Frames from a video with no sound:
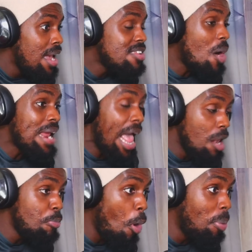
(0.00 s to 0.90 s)
He's got
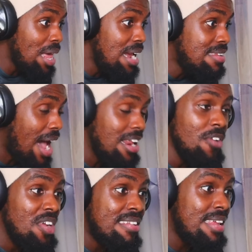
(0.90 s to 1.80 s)
elbow blades. I didn't
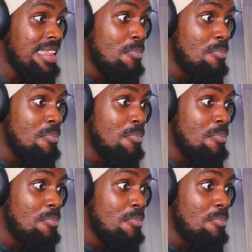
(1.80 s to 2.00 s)
even see them